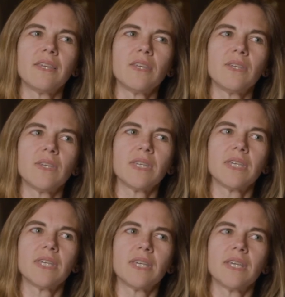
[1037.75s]
for the
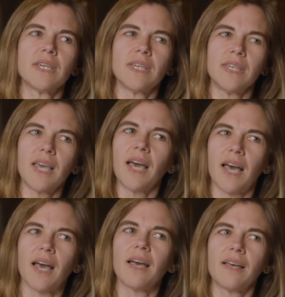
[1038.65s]
recipes, right?
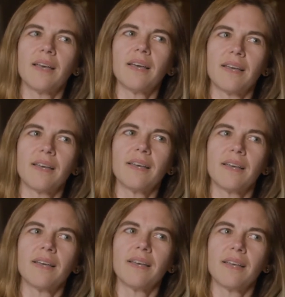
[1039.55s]
Because you have
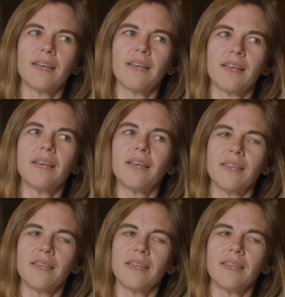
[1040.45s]
to be consistent.